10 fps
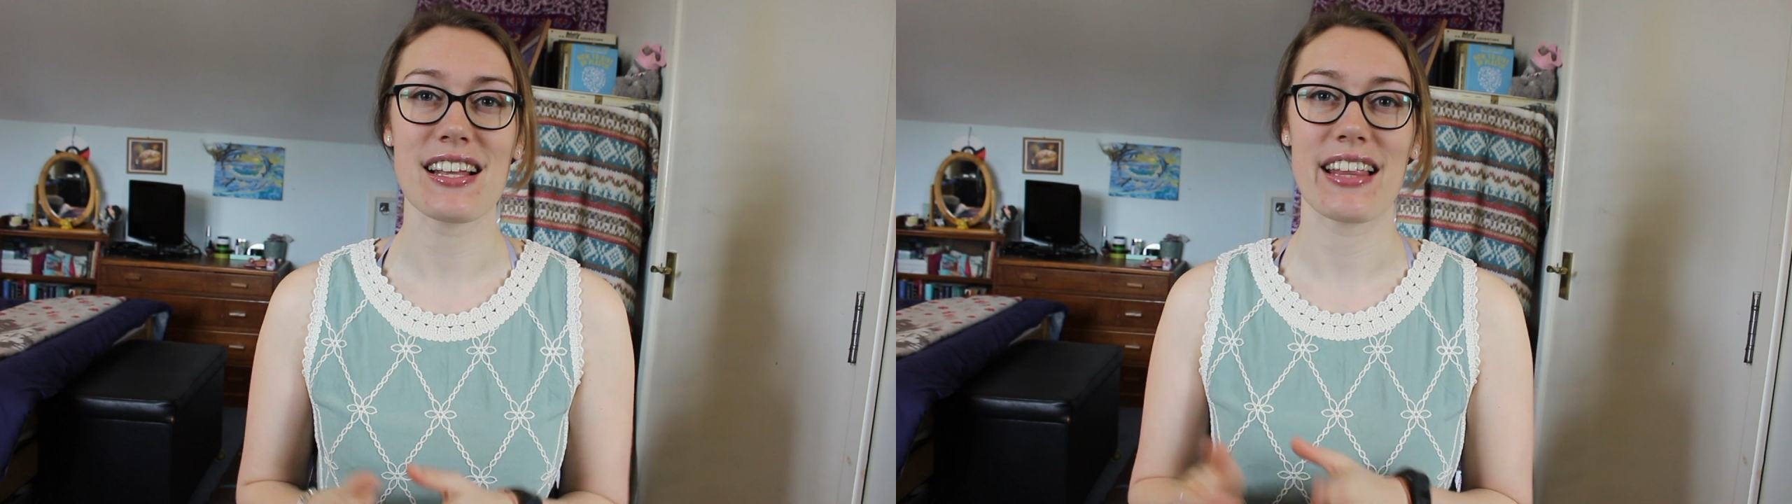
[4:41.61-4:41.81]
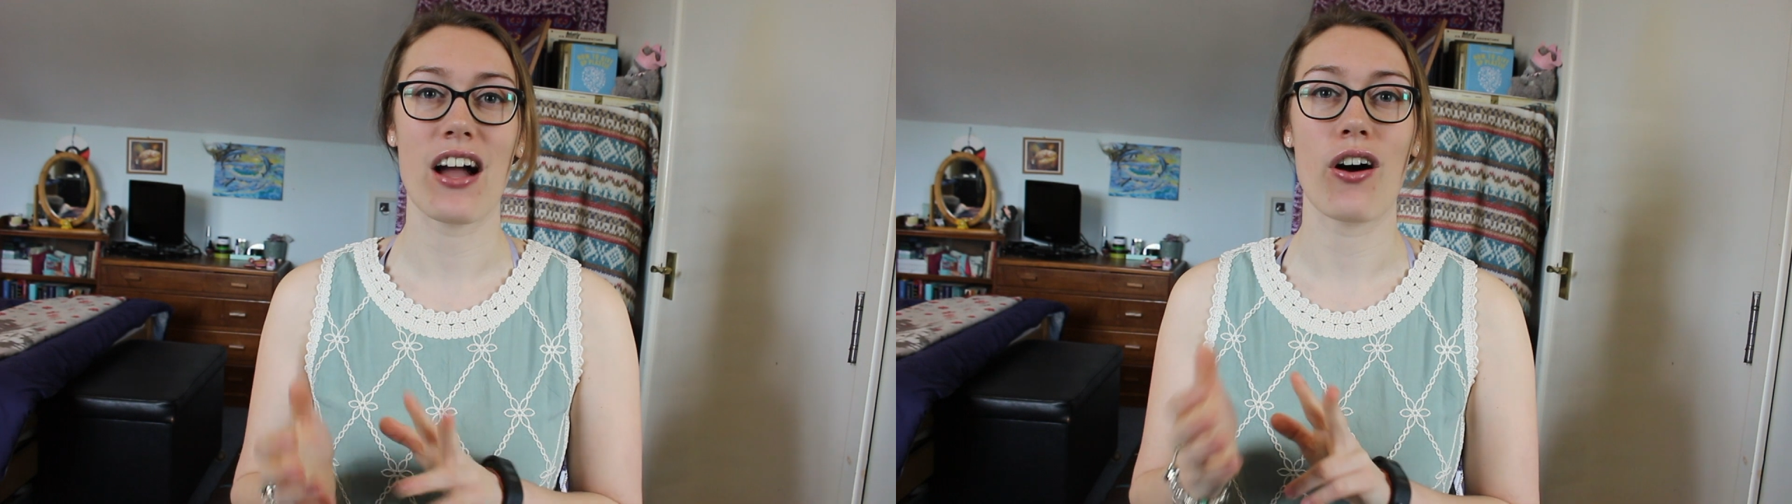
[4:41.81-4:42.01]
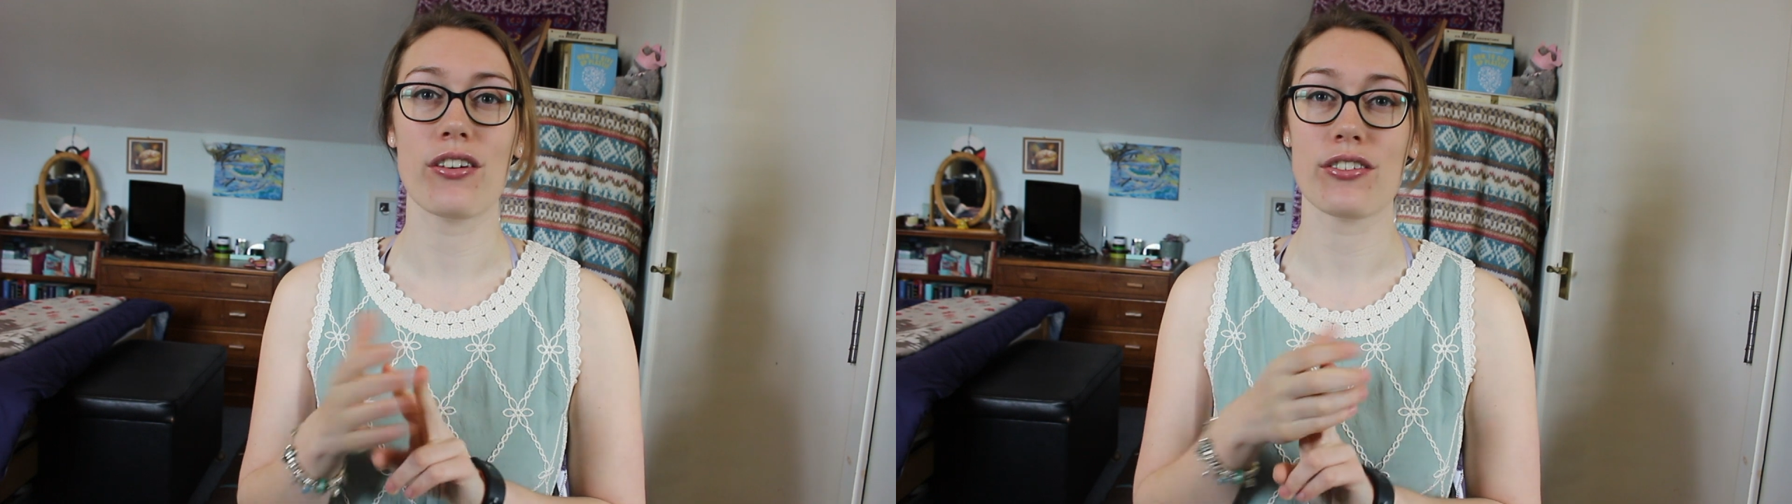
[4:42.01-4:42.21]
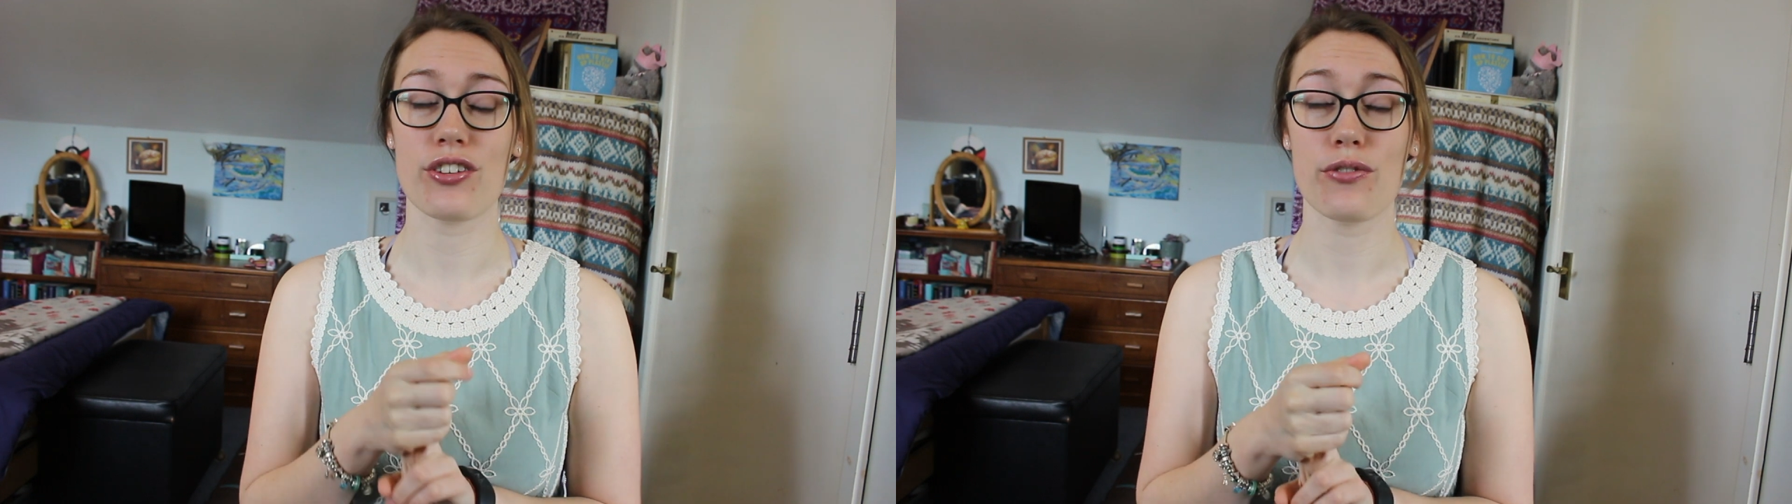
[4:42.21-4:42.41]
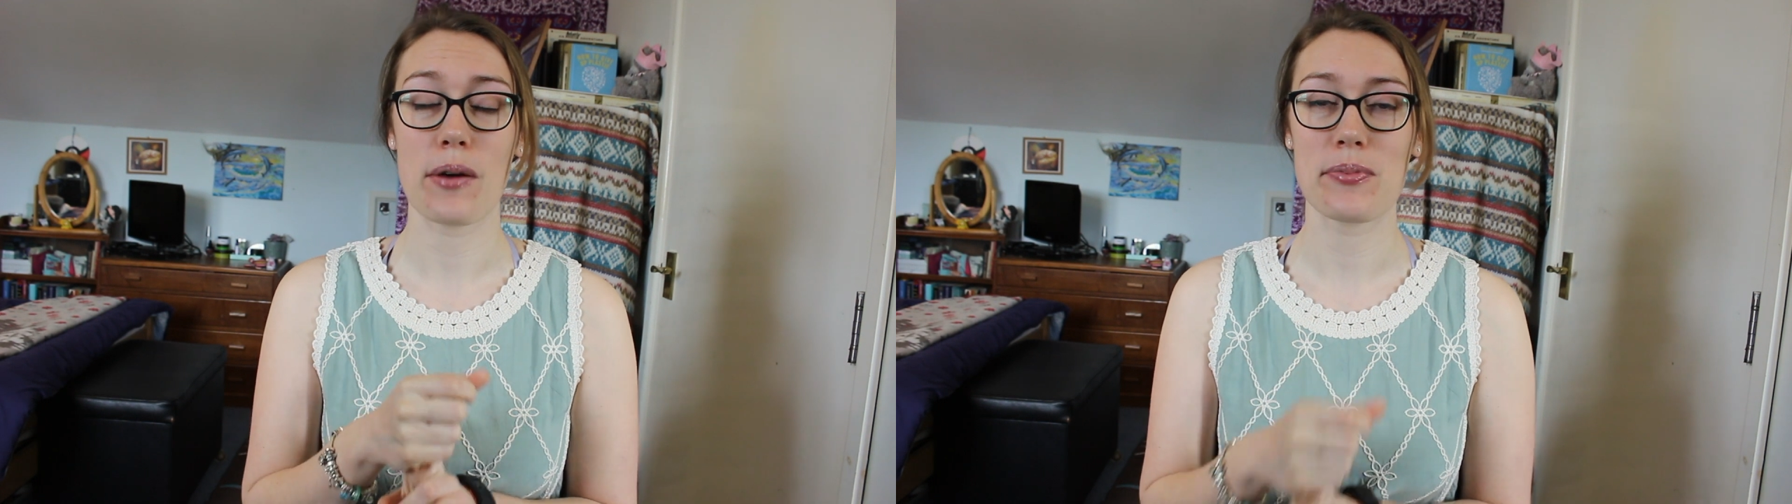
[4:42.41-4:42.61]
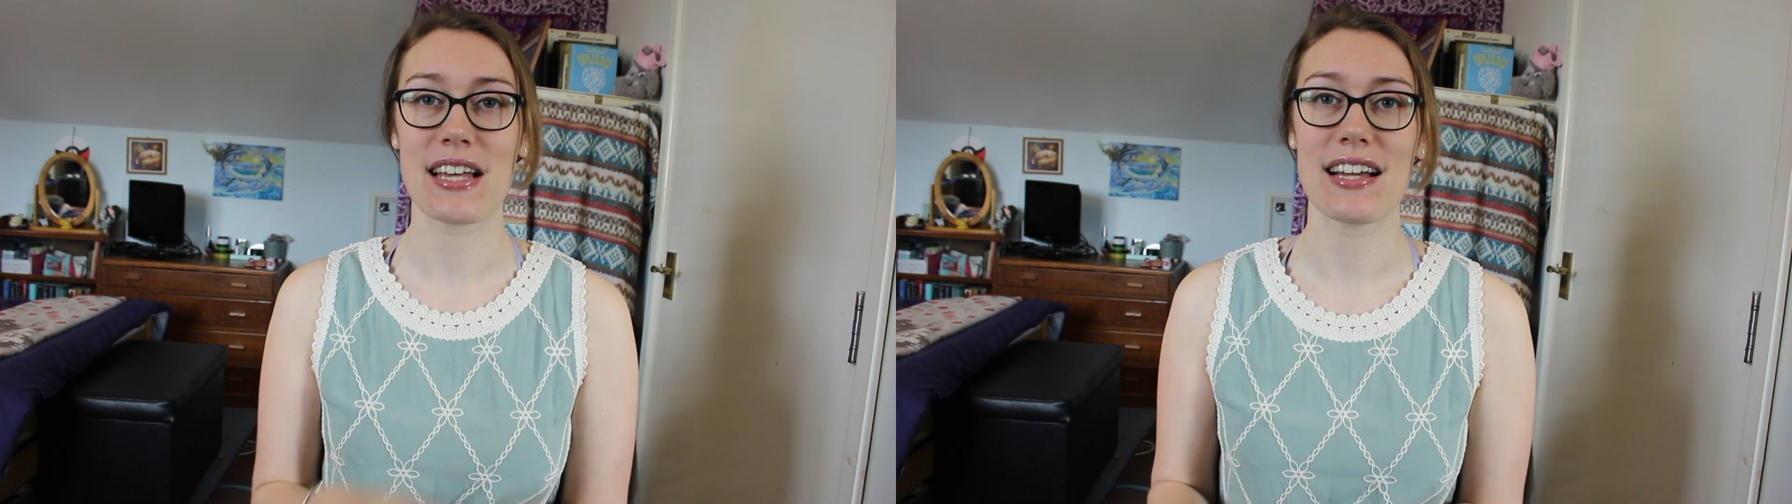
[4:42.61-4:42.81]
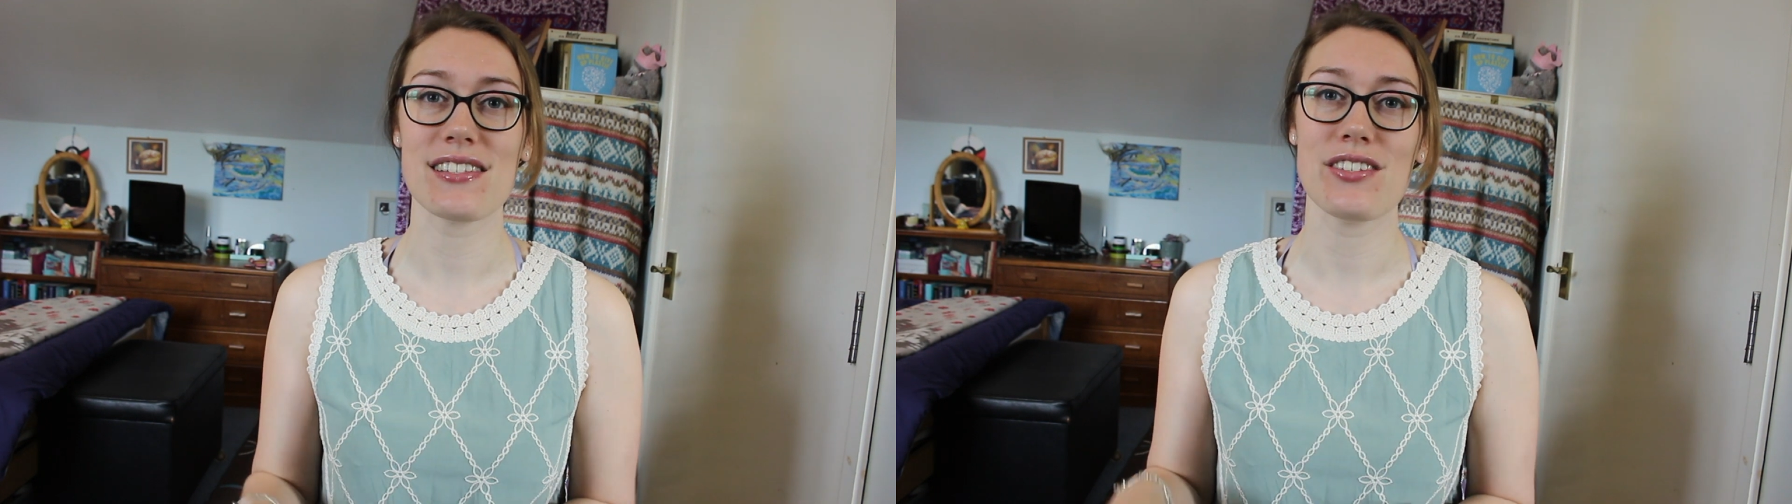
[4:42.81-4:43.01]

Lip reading: they are on 2 websites.